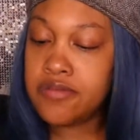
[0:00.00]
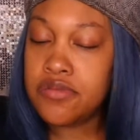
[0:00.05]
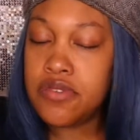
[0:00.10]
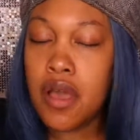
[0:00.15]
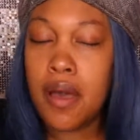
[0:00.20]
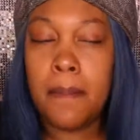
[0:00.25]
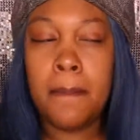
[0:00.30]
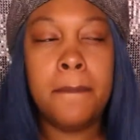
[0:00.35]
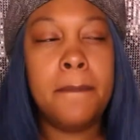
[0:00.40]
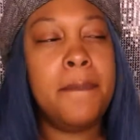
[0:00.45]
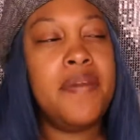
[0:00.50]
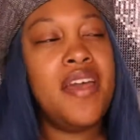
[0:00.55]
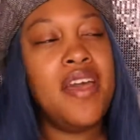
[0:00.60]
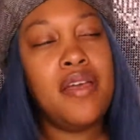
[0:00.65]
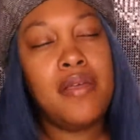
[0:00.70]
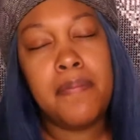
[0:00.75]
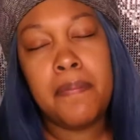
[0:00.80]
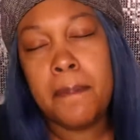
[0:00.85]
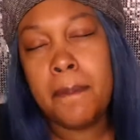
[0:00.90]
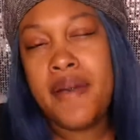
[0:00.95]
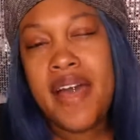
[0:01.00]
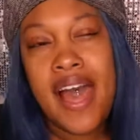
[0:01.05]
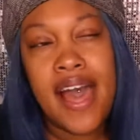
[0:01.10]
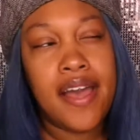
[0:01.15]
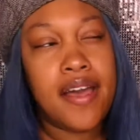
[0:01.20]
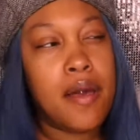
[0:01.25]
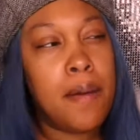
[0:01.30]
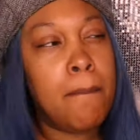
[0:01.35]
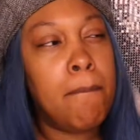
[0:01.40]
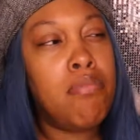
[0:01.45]
a big
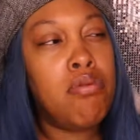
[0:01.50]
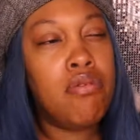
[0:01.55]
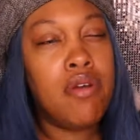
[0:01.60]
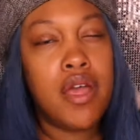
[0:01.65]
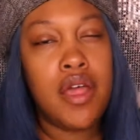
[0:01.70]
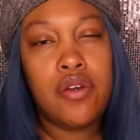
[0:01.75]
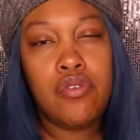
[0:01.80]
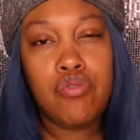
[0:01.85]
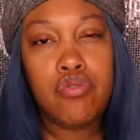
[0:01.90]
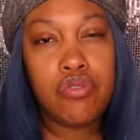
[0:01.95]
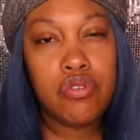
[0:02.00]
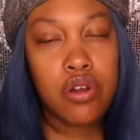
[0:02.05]
bag of brand new